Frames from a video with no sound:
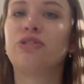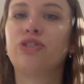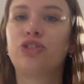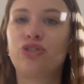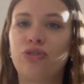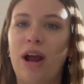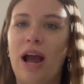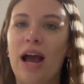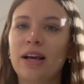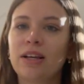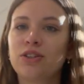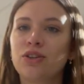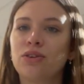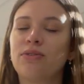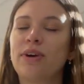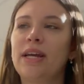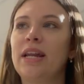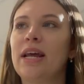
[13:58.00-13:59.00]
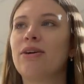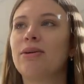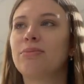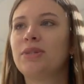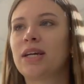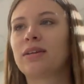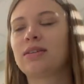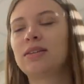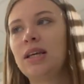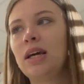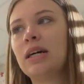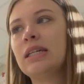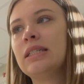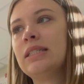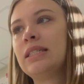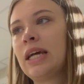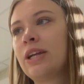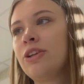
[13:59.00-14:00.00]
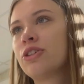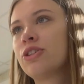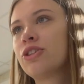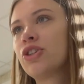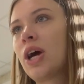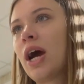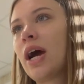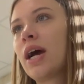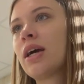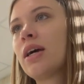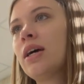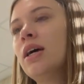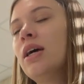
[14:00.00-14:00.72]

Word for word: track so right now i'm technically on tenure track